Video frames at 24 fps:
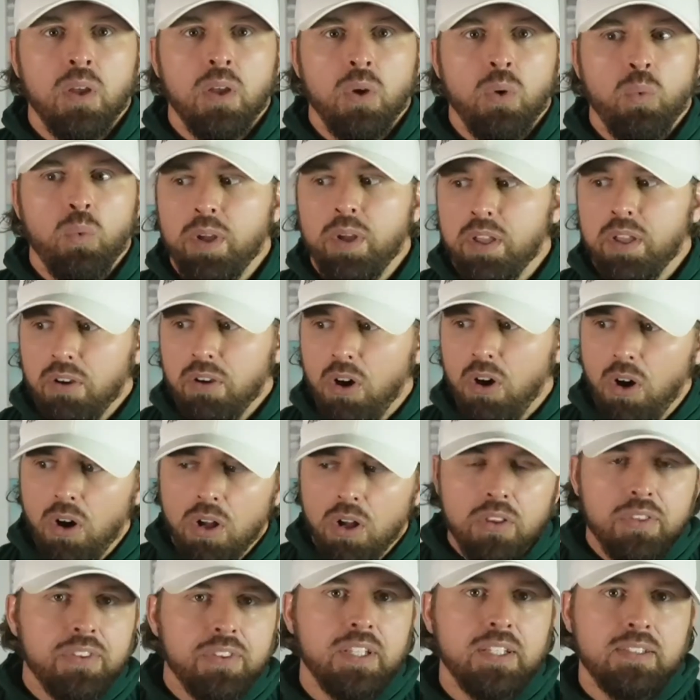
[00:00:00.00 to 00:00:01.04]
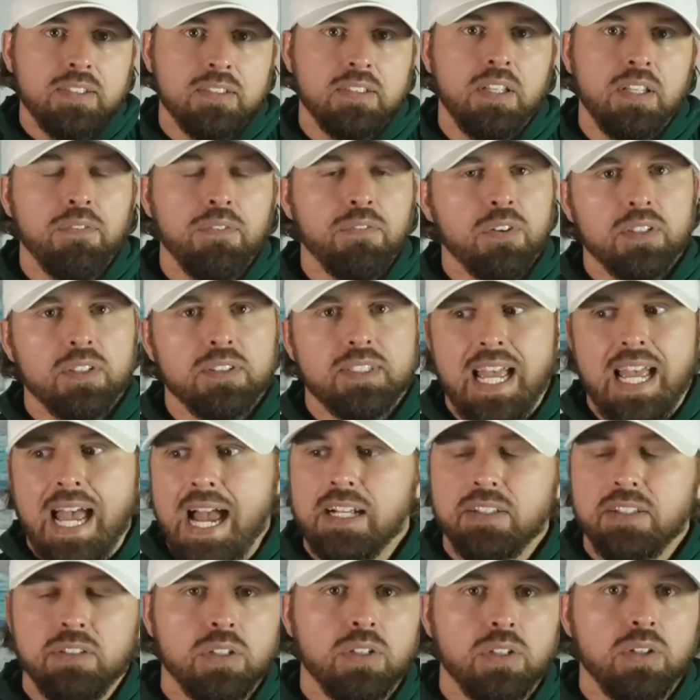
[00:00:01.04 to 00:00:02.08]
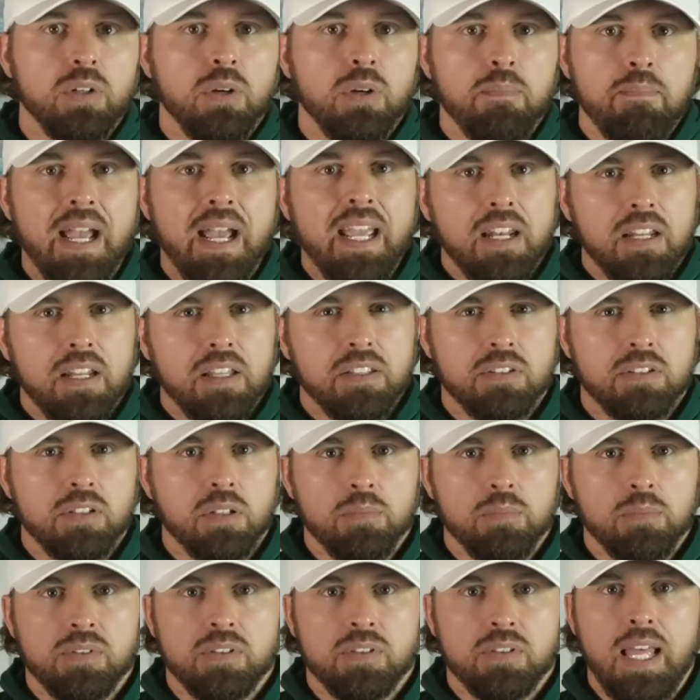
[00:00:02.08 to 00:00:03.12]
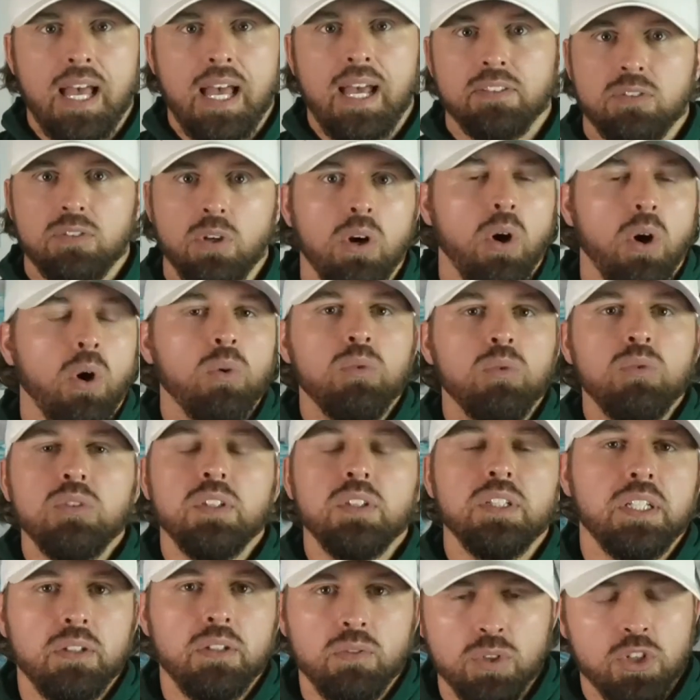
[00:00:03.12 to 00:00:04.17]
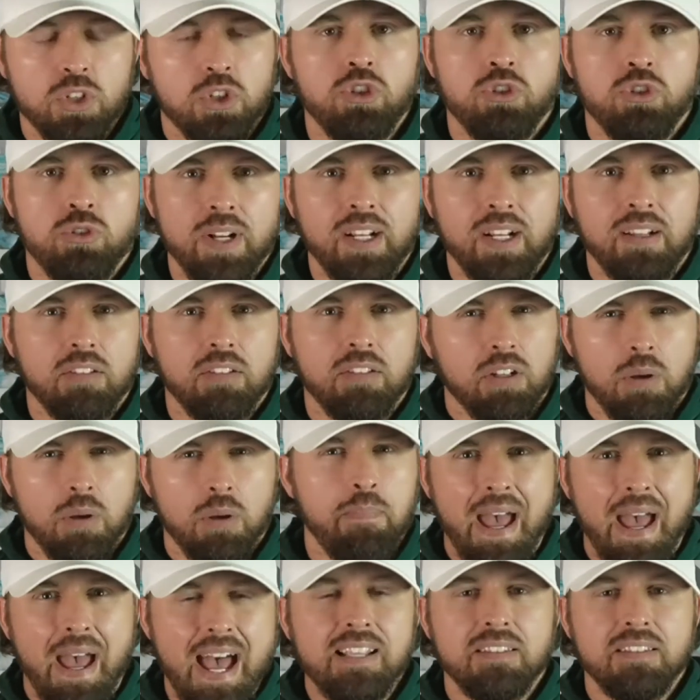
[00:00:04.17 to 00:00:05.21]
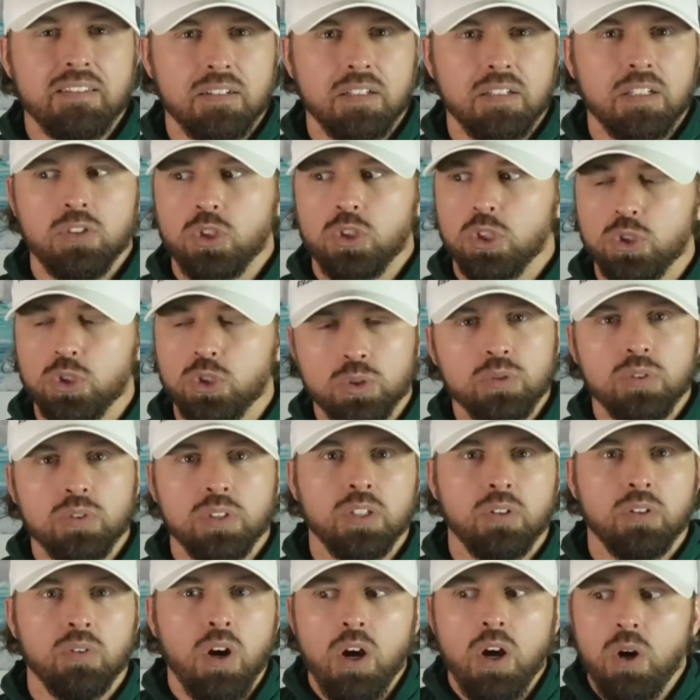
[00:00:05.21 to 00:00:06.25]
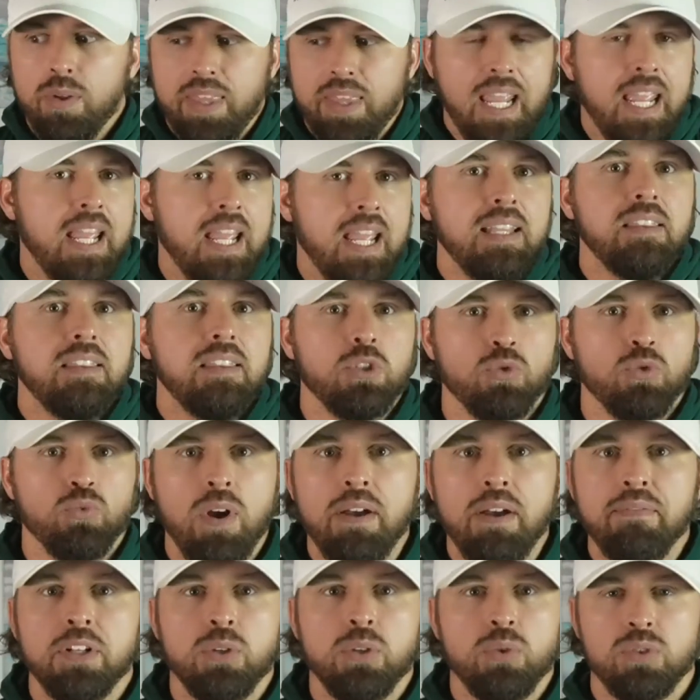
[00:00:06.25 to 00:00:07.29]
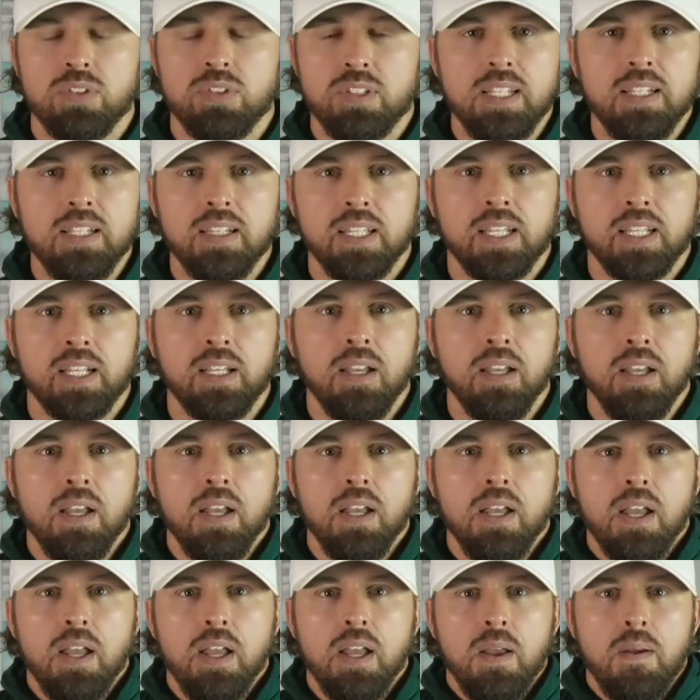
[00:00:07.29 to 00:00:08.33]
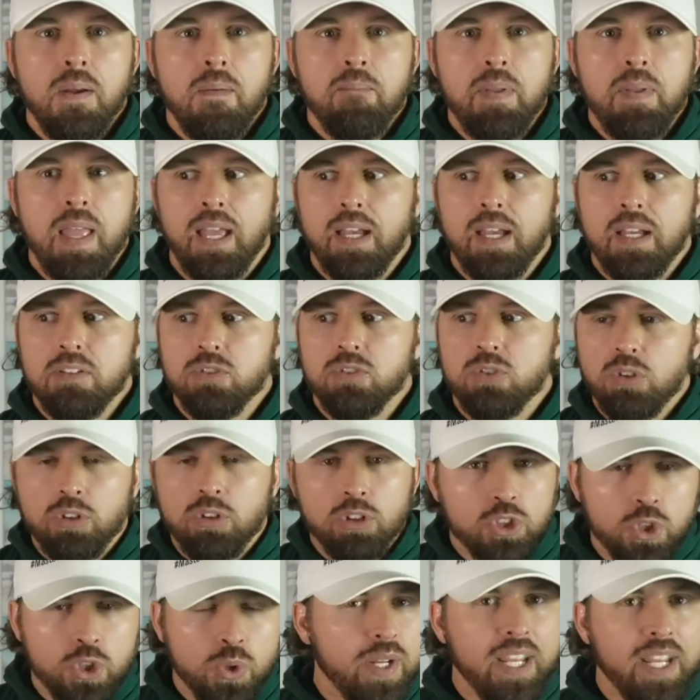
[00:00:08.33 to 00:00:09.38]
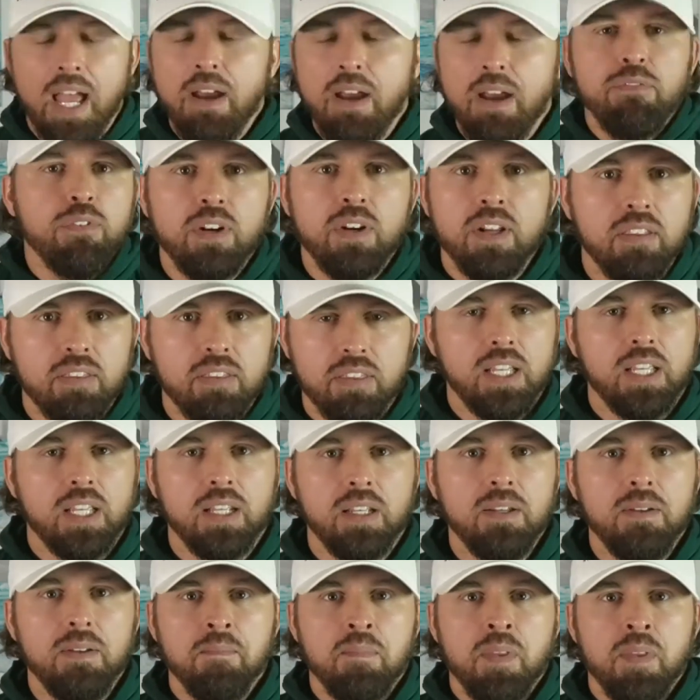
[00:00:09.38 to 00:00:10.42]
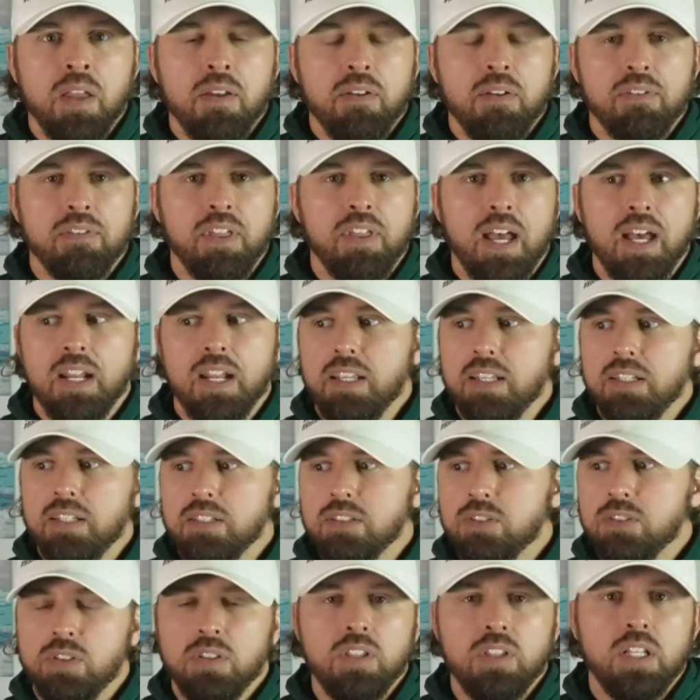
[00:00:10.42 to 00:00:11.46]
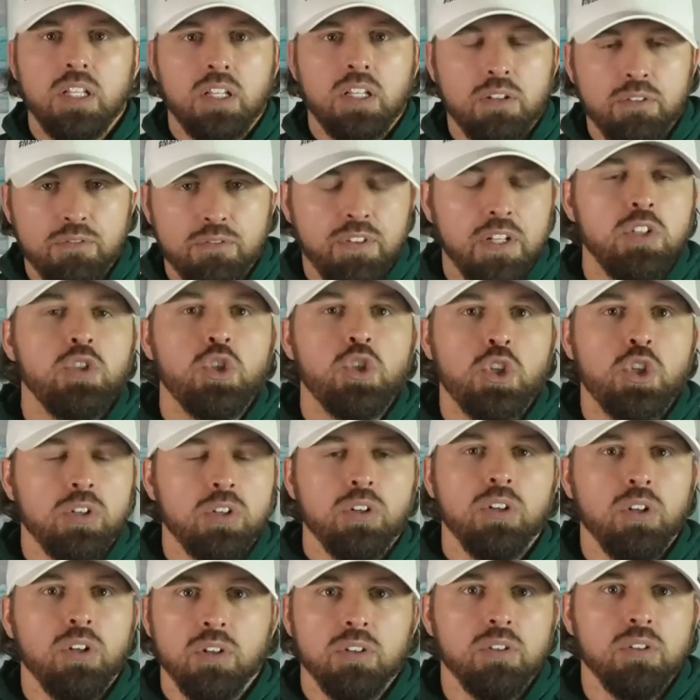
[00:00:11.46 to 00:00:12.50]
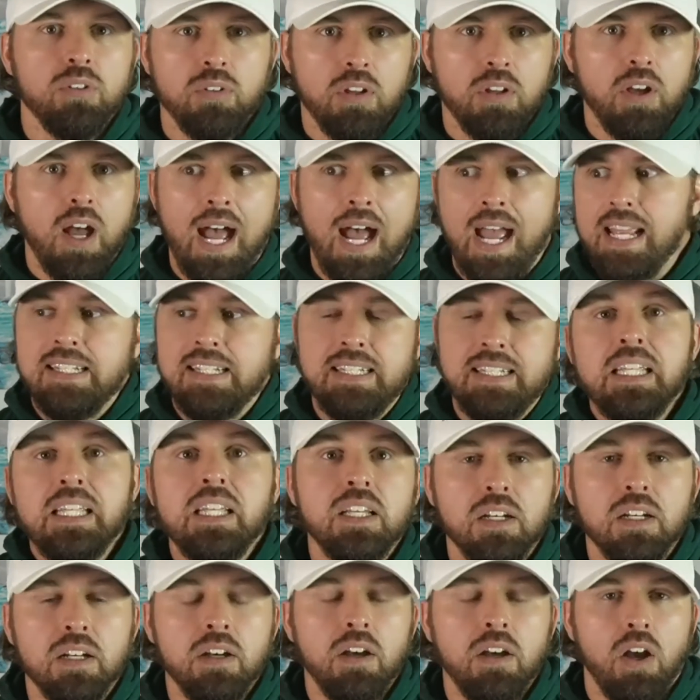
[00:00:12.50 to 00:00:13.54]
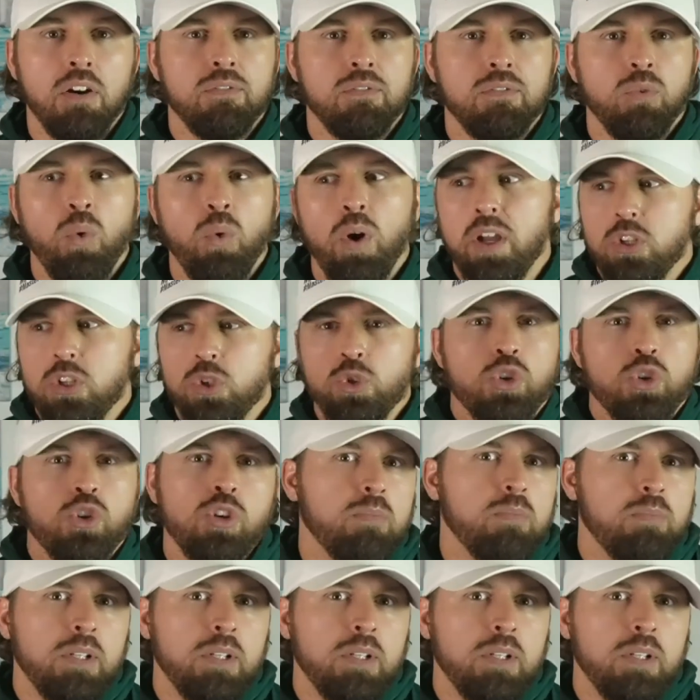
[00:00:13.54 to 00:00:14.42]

with all these different tactical mechanisms that only restrict their capacity to truly grow. And they hit this revenue ceiling, and they're doing everything that is the conventional idea of what you should be